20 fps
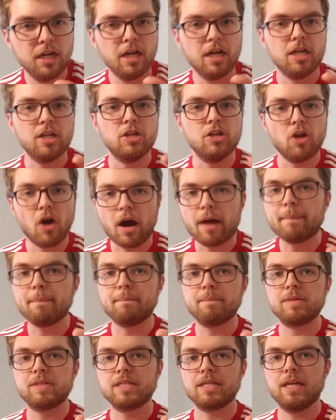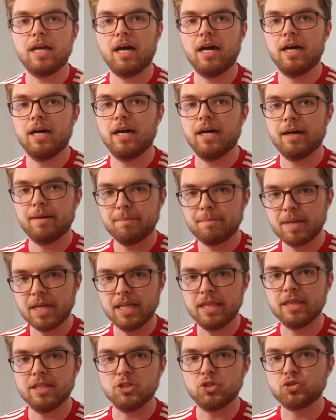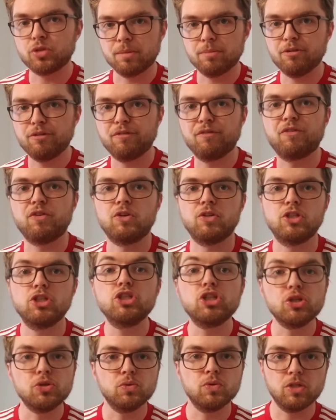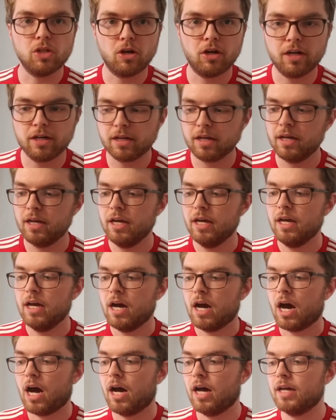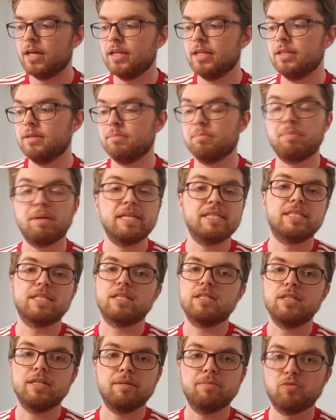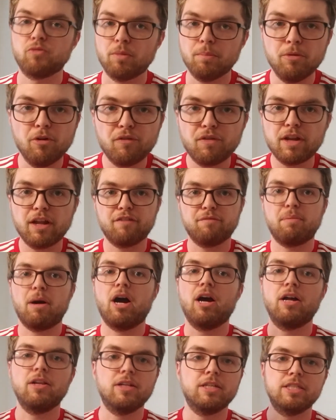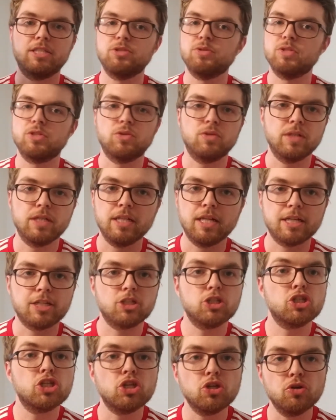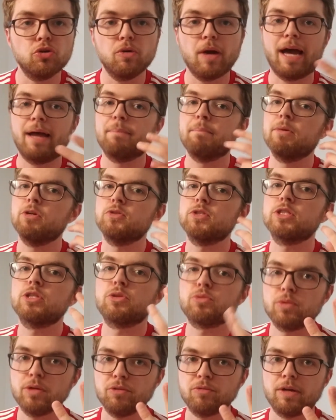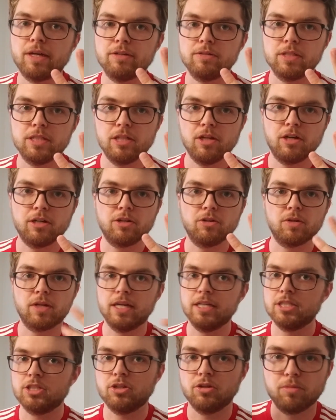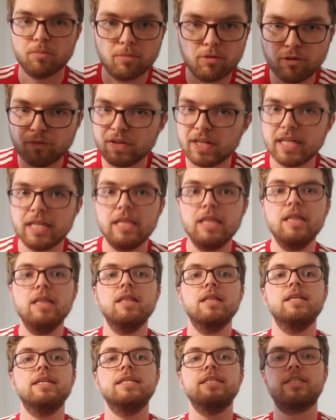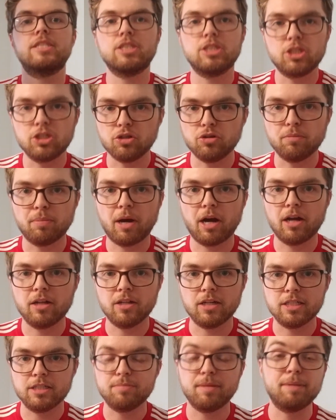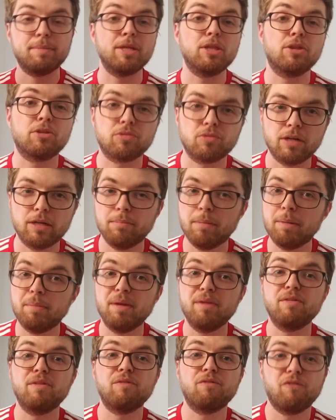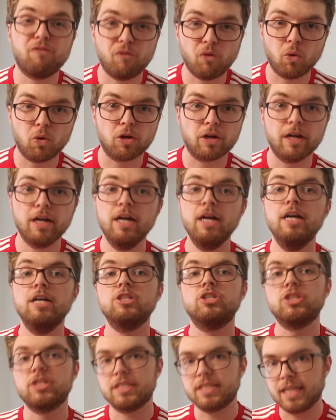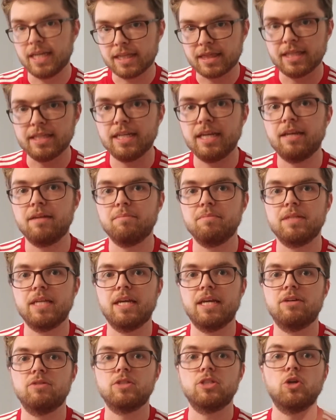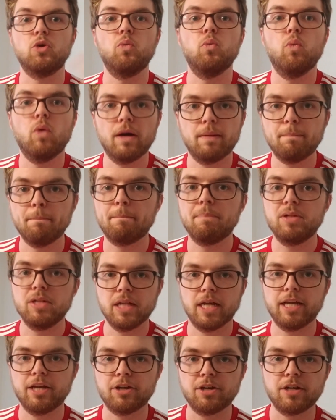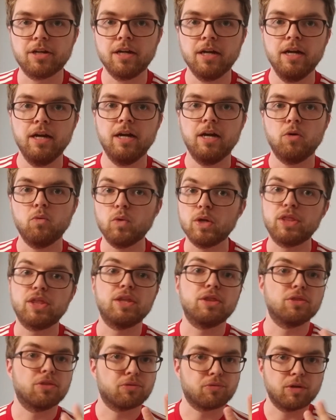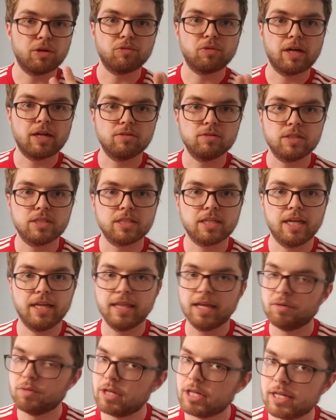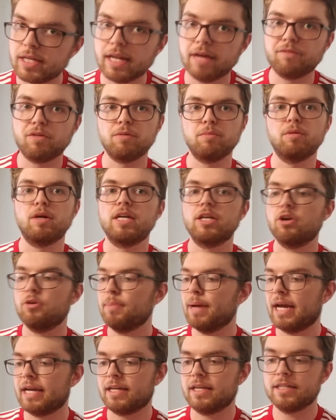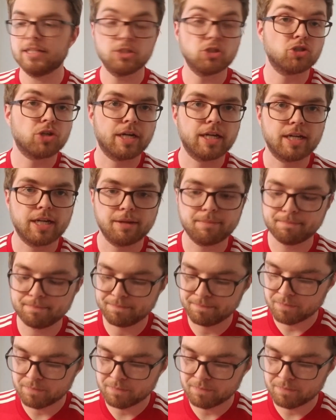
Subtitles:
not in the dribble for too long, basically remove enough pylons so it's only like 2, at most 3 rounds long. Okay, so you're moving at least 2 pylons, maybe 3, maybe even 4, just to get the game down to 1 player within 3 rounds, and that way you can have everybody go back in and try again.